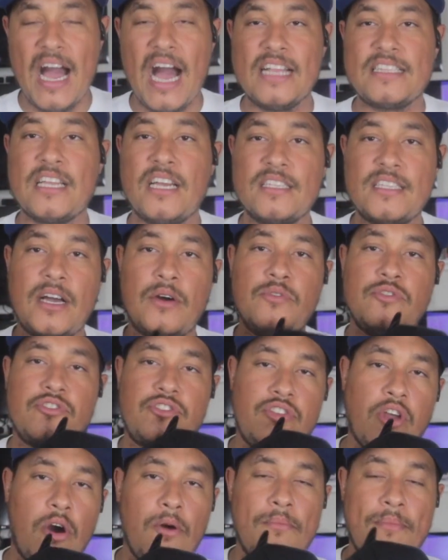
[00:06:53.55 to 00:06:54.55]
I thought that was
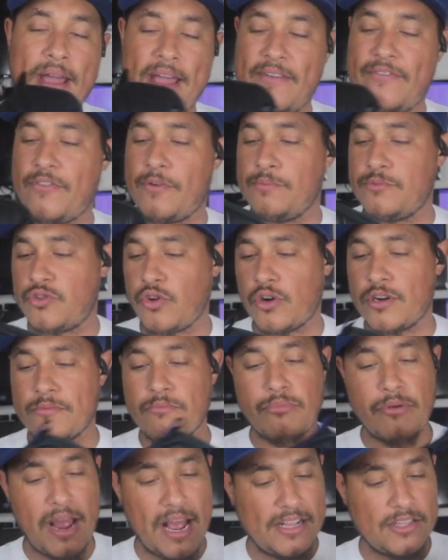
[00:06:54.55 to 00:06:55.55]
dope, man, from
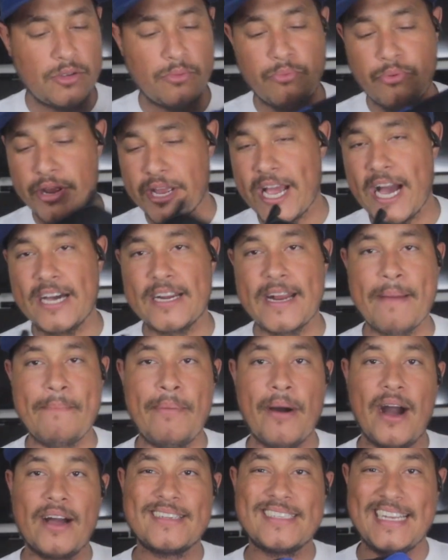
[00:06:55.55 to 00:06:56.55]
Jordan Brand to bring out a
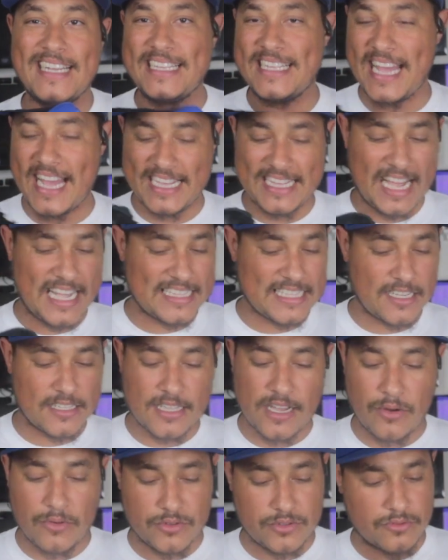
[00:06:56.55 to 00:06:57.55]
box like that. I thought
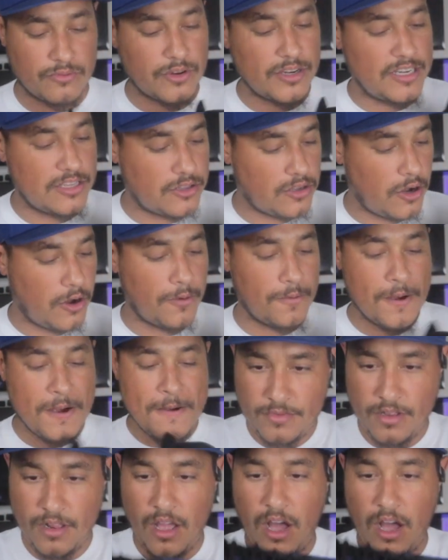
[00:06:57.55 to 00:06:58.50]
that was really dope.